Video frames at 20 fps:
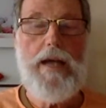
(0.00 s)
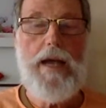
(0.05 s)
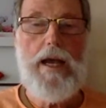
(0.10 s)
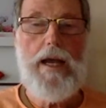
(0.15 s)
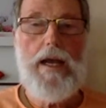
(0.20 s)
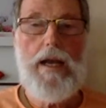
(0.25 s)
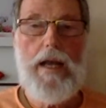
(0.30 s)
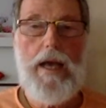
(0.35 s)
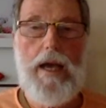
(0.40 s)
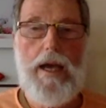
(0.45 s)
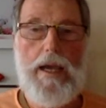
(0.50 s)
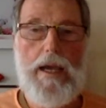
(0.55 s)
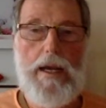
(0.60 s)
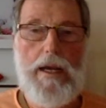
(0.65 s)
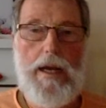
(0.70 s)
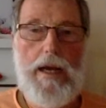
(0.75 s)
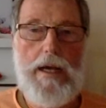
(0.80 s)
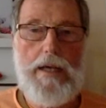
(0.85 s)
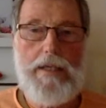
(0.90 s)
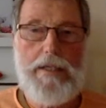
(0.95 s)

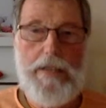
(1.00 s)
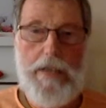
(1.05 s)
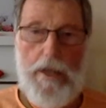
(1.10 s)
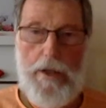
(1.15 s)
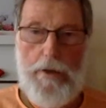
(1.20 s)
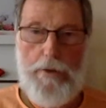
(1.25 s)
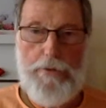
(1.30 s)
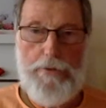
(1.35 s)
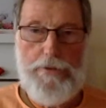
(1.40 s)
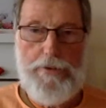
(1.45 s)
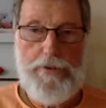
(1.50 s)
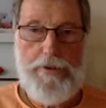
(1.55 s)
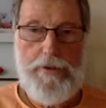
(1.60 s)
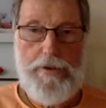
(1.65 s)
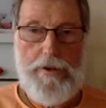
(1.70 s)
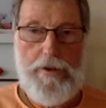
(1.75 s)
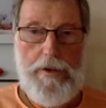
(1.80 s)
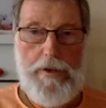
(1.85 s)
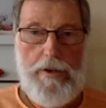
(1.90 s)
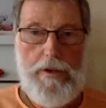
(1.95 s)
align ourselves
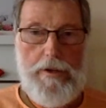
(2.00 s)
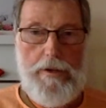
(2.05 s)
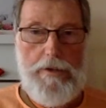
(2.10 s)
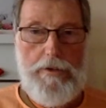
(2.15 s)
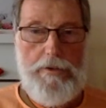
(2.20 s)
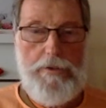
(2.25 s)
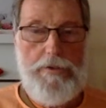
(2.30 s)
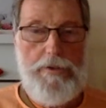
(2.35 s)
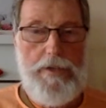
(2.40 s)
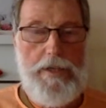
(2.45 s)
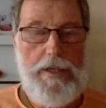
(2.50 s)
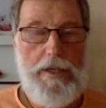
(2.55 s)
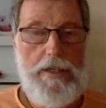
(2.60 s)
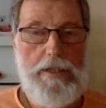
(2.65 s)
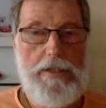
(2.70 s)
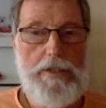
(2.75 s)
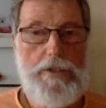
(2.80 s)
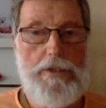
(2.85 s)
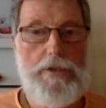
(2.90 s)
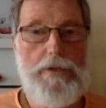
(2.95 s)
to
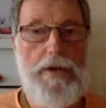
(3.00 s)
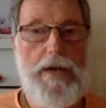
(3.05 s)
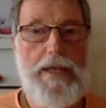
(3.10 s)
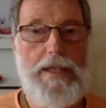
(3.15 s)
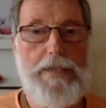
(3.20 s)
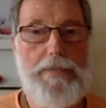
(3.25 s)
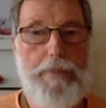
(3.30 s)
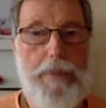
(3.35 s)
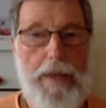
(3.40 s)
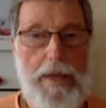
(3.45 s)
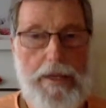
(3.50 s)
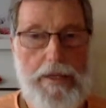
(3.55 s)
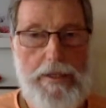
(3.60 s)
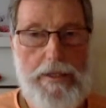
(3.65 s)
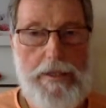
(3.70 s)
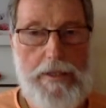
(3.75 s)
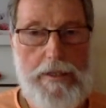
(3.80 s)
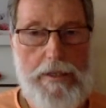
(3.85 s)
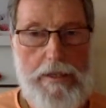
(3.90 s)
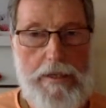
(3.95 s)
these two
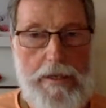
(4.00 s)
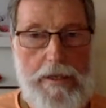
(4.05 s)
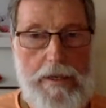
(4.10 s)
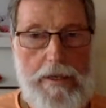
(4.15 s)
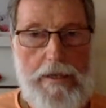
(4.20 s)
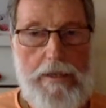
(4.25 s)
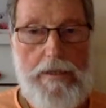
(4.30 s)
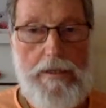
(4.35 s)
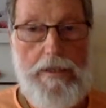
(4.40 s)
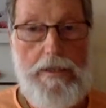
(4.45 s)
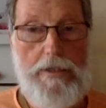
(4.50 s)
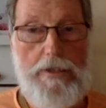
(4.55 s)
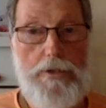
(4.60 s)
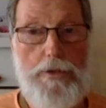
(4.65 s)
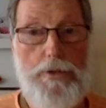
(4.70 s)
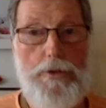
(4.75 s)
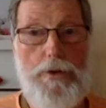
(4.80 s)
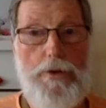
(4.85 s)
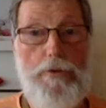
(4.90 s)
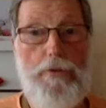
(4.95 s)
aspects, these
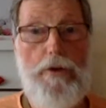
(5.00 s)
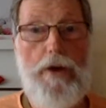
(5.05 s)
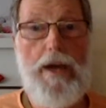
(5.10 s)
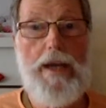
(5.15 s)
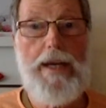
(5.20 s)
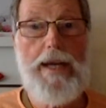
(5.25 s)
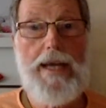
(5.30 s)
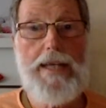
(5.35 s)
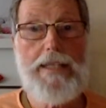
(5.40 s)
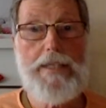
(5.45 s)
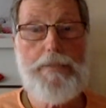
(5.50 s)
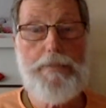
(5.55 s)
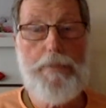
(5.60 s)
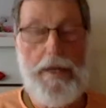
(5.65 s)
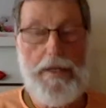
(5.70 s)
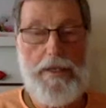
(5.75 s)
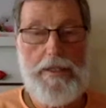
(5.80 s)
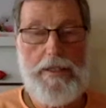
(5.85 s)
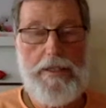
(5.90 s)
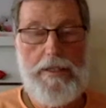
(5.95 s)
two divine
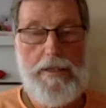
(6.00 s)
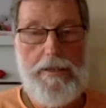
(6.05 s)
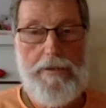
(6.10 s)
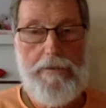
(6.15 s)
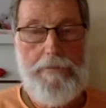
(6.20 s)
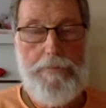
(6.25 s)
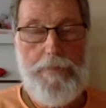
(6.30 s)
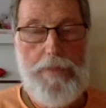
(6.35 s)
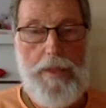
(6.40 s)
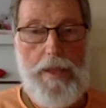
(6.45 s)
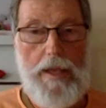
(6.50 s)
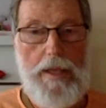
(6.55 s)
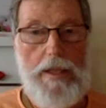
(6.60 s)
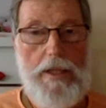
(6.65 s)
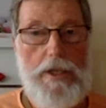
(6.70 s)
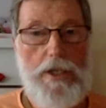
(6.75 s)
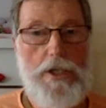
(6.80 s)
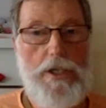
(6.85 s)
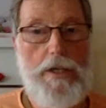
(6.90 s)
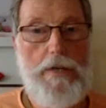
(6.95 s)
aspects,
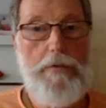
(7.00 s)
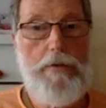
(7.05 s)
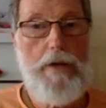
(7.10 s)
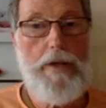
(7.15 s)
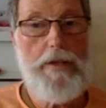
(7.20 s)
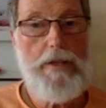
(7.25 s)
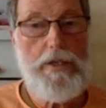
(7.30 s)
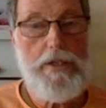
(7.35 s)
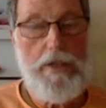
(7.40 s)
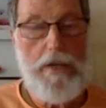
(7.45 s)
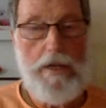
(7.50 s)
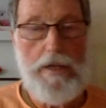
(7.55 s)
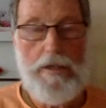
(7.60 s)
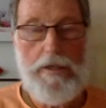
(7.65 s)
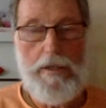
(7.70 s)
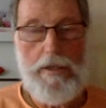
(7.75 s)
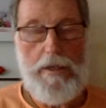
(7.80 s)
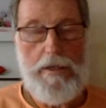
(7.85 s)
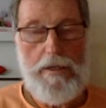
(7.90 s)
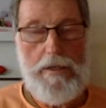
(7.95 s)
the Shiva and the
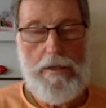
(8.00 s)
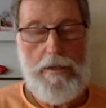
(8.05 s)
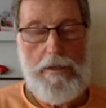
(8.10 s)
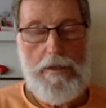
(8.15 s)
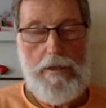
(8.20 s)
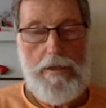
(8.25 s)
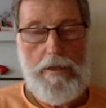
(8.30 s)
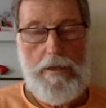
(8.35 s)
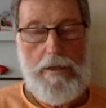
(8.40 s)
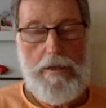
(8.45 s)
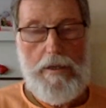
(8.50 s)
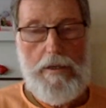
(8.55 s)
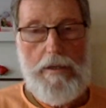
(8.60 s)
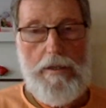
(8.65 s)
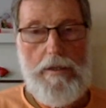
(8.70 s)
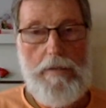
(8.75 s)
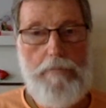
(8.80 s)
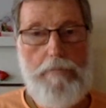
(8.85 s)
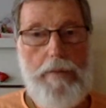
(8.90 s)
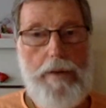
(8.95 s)
Shakti,
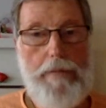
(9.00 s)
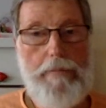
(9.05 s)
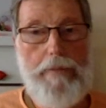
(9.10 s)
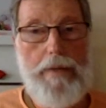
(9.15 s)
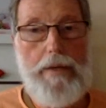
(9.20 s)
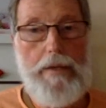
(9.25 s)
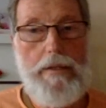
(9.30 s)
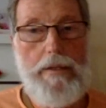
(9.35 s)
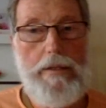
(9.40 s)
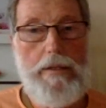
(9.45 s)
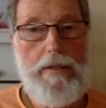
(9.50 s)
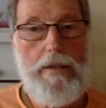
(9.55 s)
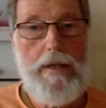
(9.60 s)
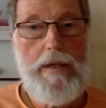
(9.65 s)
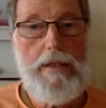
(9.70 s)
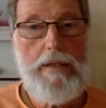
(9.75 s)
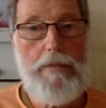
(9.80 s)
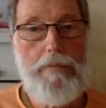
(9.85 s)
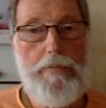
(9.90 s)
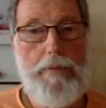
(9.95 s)
the Brahman
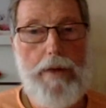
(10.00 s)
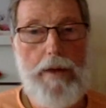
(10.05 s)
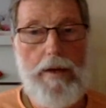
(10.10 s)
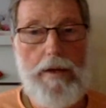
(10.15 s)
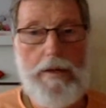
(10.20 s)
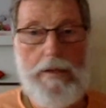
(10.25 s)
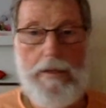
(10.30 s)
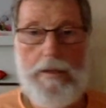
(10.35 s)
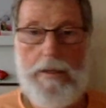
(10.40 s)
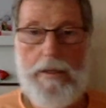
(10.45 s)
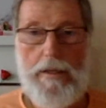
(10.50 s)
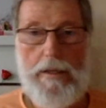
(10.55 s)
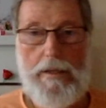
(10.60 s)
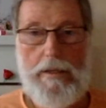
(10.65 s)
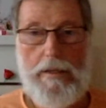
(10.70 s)
and the Prakriti,